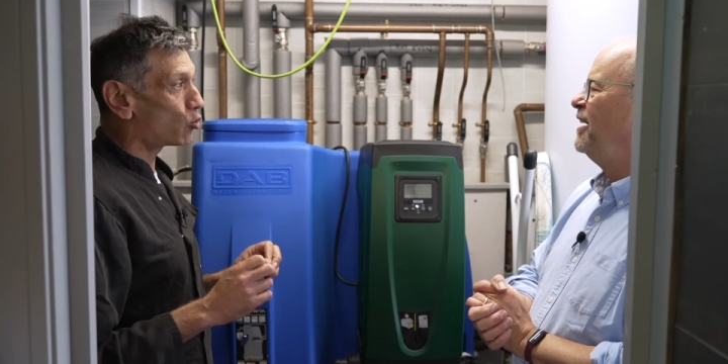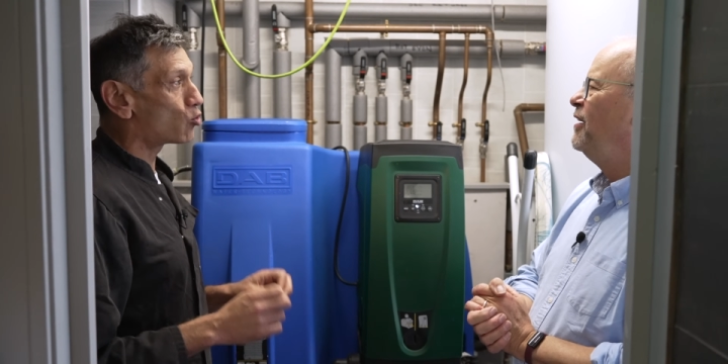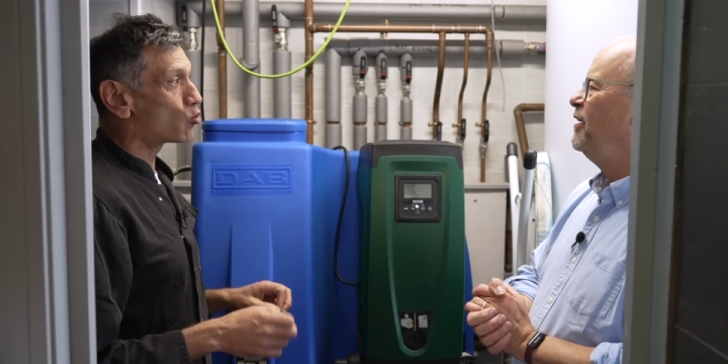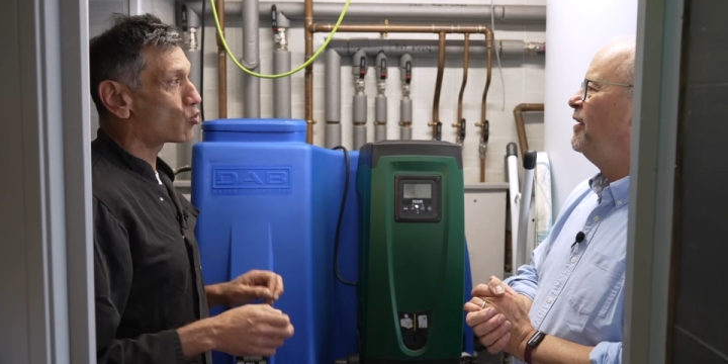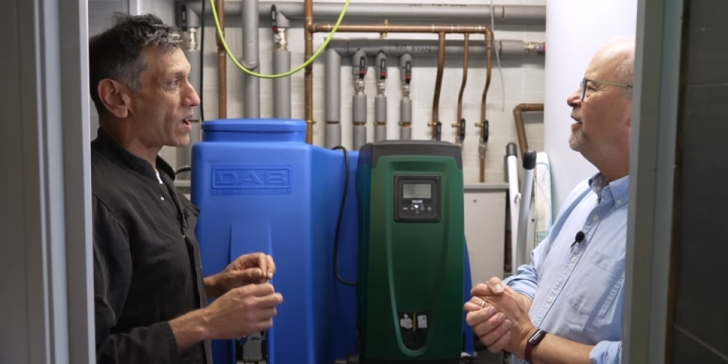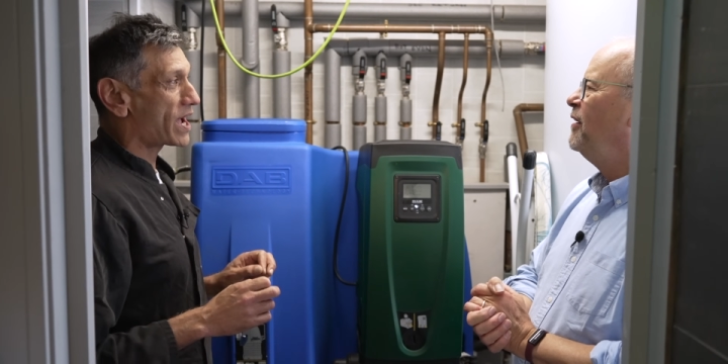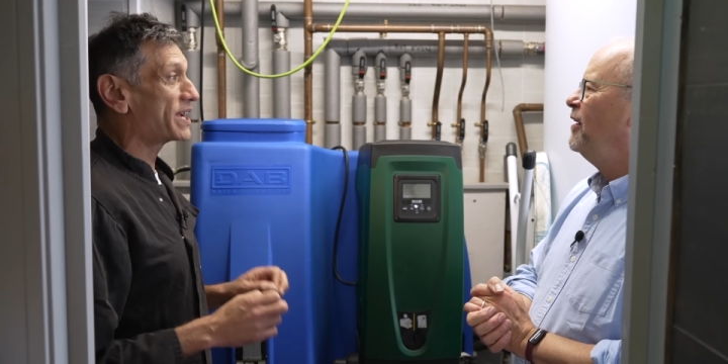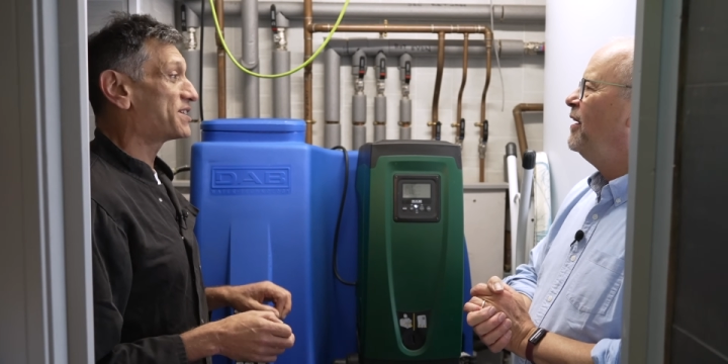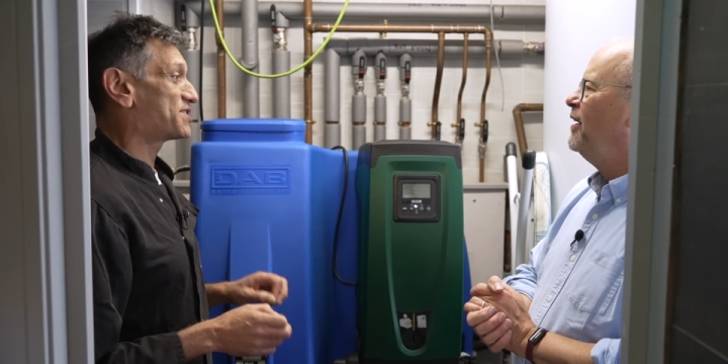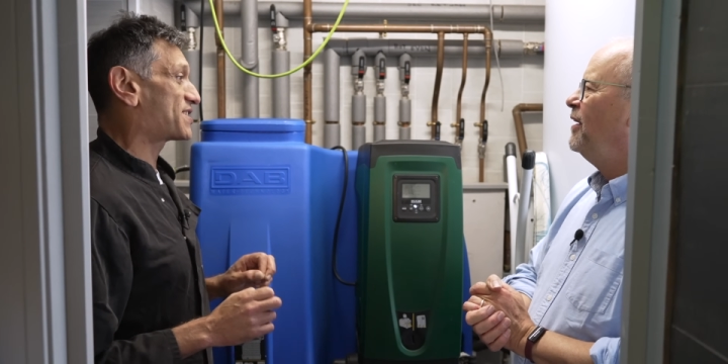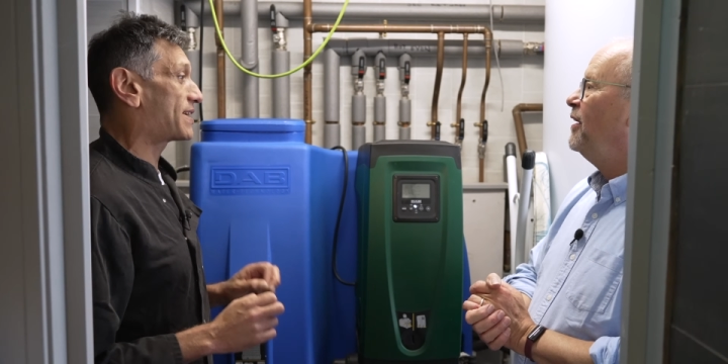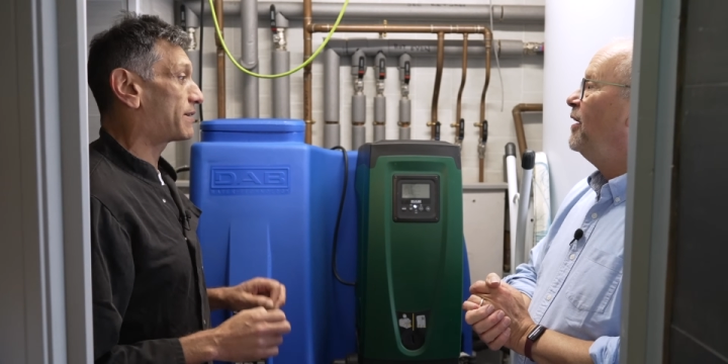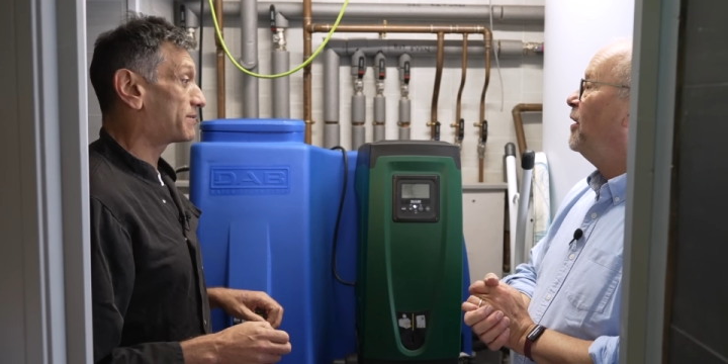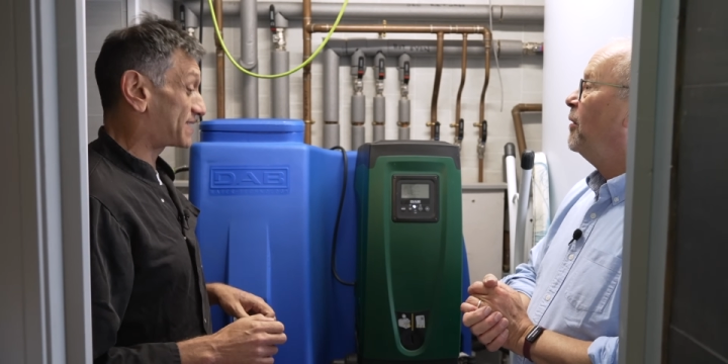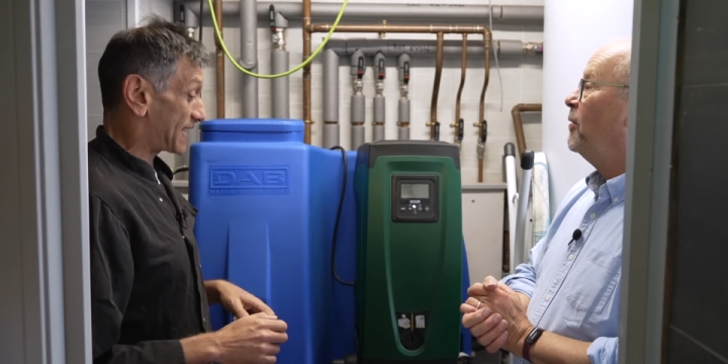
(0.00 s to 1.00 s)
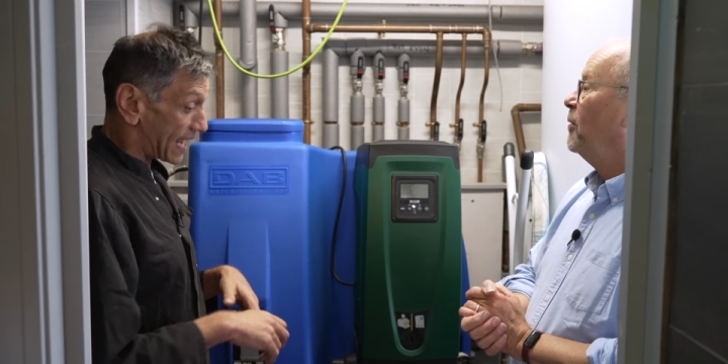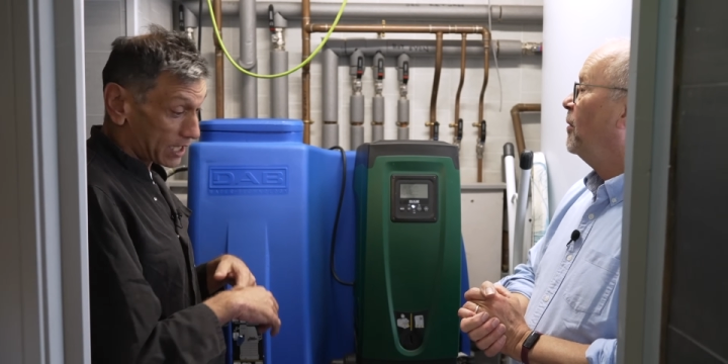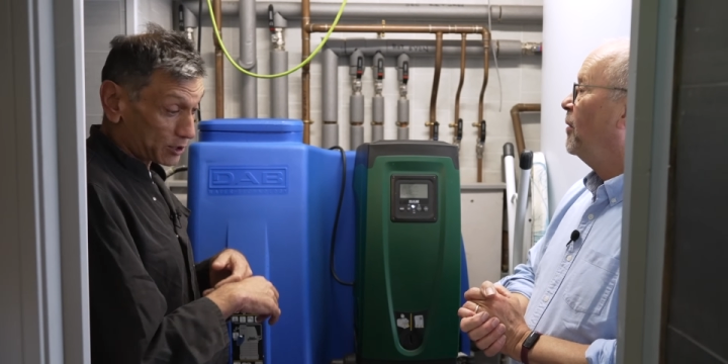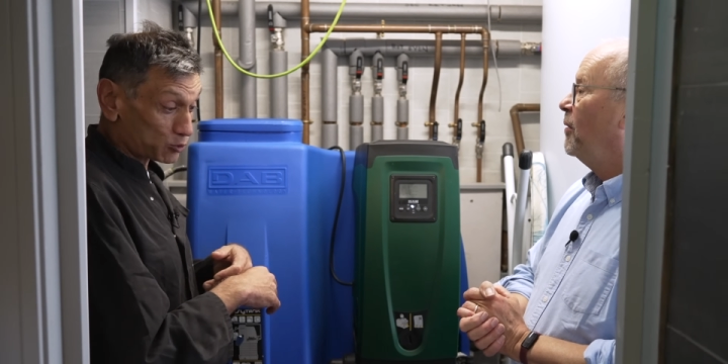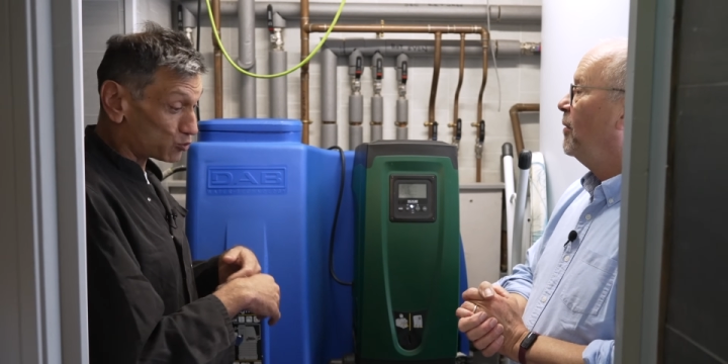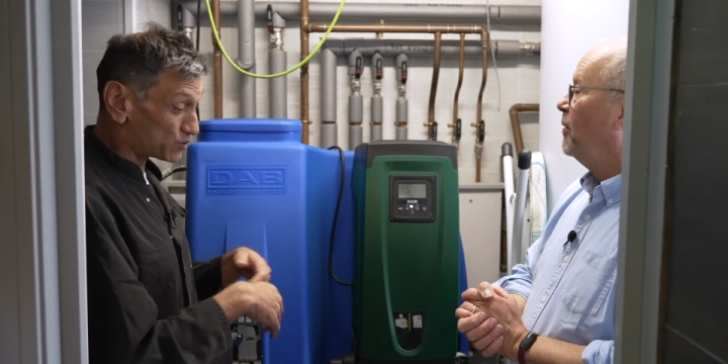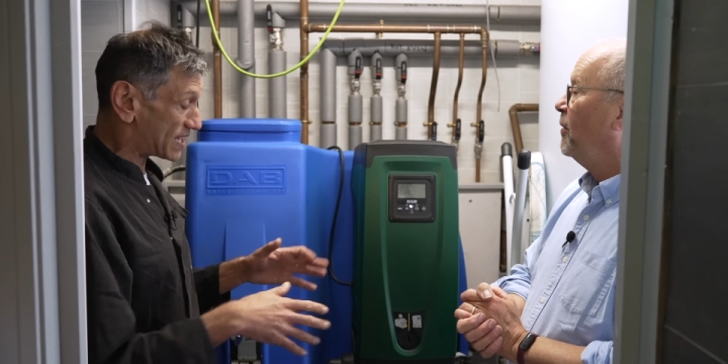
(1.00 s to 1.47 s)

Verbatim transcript: all eight showers and all